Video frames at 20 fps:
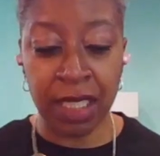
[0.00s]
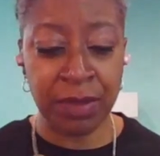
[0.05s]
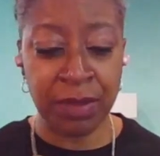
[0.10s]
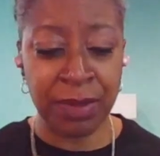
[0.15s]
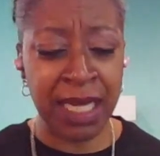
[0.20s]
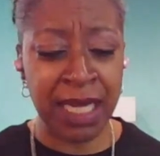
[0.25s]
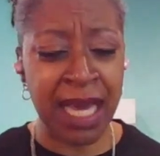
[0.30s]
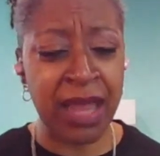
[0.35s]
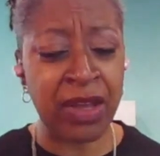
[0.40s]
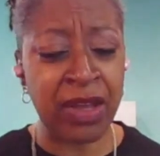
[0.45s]

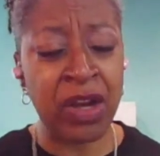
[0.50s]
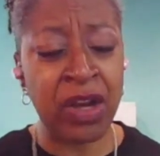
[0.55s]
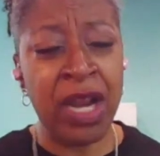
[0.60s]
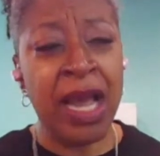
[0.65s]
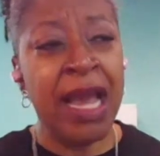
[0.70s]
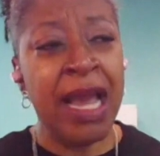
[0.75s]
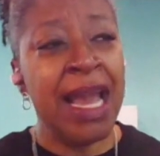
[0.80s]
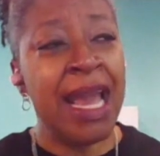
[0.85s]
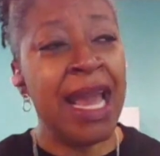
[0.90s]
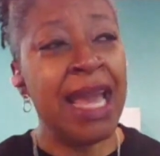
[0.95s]
be together.
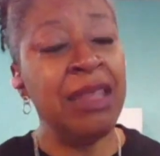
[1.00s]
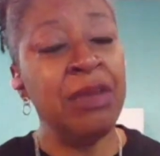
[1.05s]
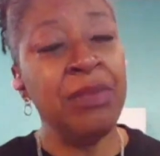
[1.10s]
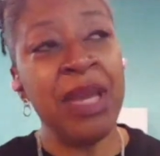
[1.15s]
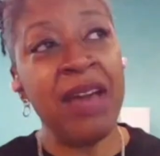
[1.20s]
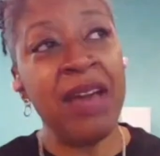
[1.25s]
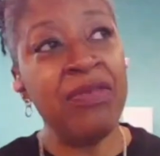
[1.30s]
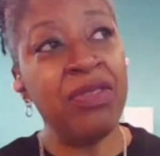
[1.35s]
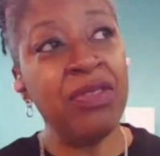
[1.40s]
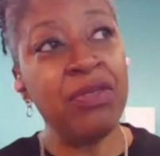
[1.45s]
And then
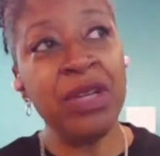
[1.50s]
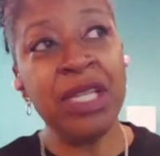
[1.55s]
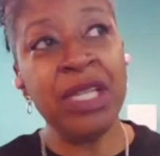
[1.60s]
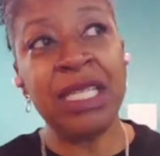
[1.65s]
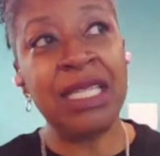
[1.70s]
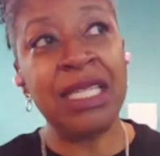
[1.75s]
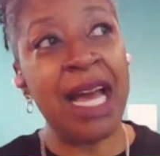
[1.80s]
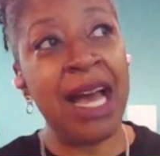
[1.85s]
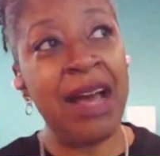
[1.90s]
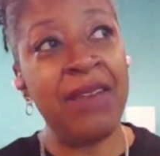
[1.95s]
we have 3
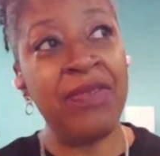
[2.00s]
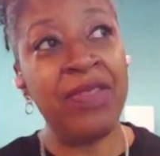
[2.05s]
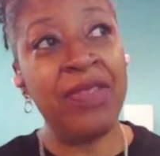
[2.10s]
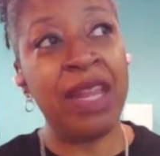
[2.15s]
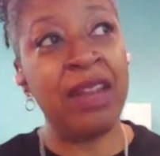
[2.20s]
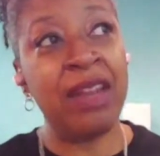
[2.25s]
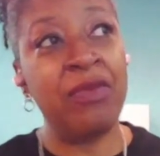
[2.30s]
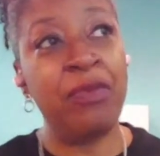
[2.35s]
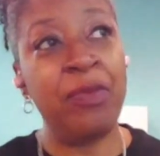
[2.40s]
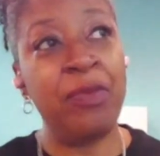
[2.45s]
staff
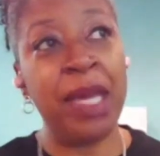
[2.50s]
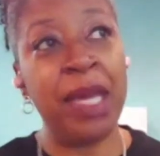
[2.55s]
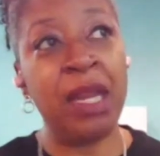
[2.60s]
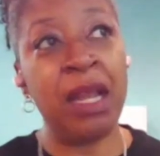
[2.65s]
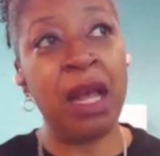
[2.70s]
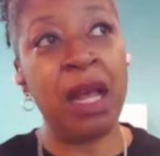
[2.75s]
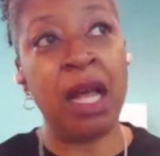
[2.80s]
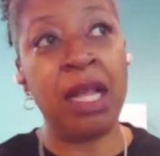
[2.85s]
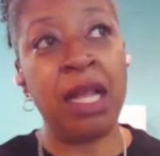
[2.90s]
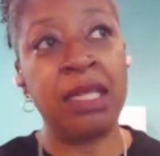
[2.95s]
that have been
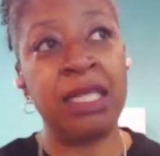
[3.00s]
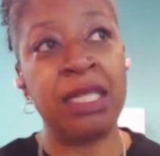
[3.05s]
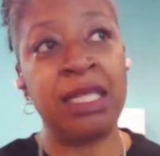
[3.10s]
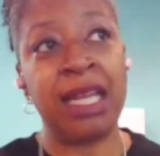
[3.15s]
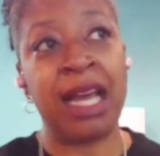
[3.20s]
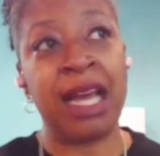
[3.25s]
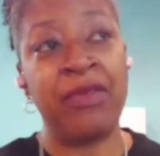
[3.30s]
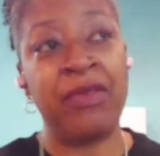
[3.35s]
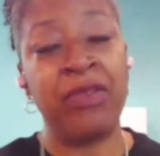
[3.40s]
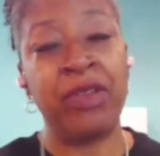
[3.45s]
on
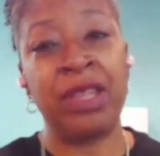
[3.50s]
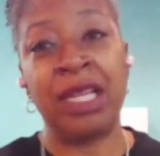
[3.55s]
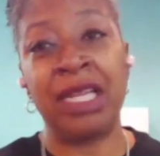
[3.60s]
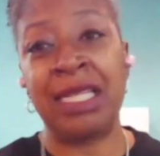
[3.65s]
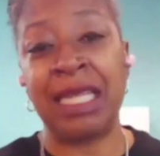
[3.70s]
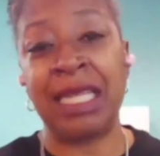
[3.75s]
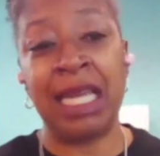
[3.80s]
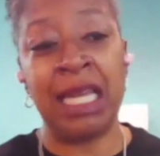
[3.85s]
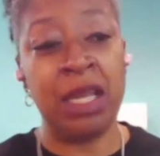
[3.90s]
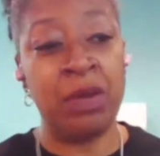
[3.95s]
staff with
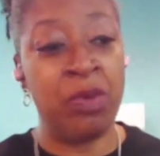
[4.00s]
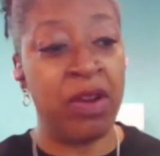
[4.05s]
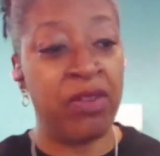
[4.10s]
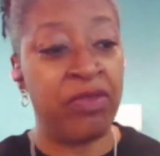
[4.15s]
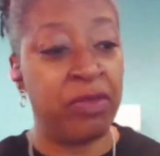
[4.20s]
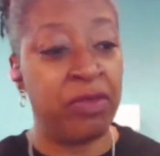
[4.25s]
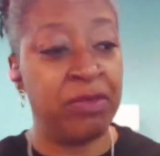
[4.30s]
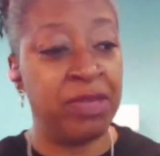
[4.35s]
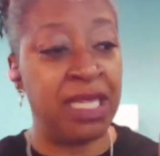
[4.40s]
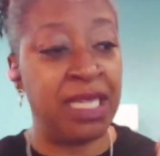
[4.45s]
us anywhere
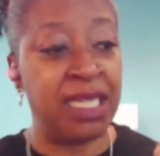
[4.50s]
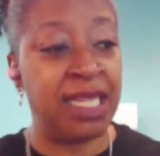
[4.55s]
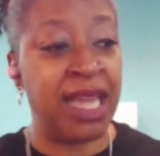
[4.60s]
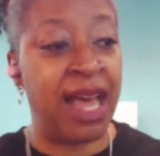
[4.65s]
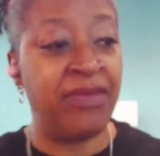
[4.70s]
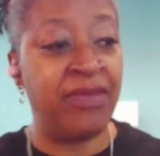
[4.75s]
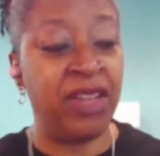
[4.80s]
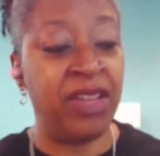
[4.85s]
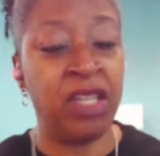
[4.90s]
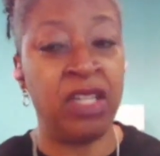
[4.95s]
from
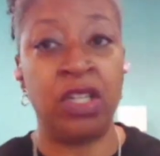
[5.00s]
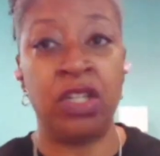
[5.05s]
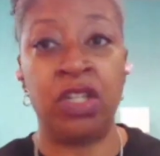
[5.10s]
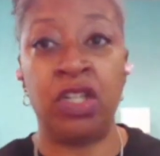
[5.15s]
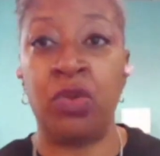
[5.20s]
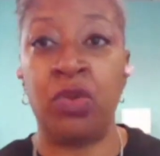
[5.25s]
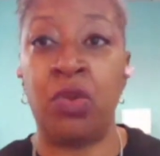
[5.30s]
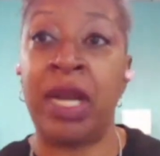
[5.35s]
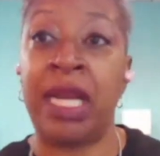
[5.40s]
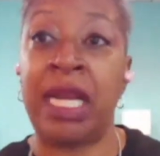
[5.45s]
7 to
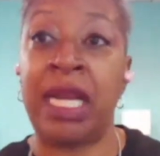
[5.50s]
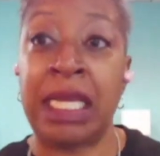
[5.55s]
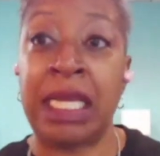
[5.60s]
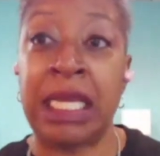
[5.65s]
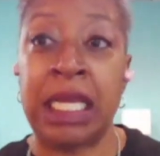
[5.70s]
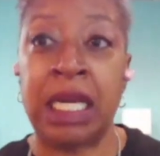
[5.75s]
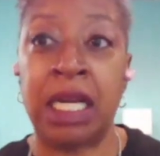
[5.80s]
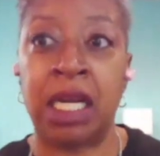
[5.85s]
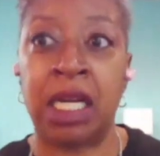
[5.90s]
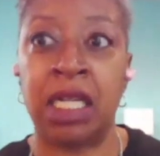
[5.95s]
20
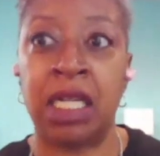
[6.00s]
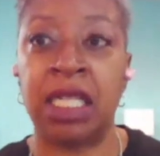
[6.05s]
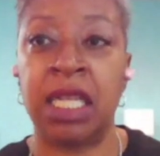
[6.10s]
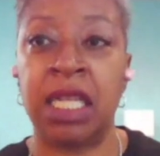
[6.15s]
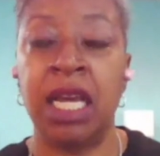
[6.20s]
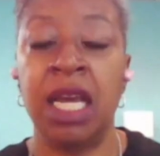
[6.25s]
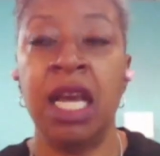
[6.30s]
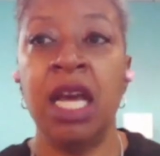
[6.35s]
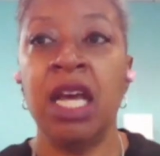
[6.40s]
years.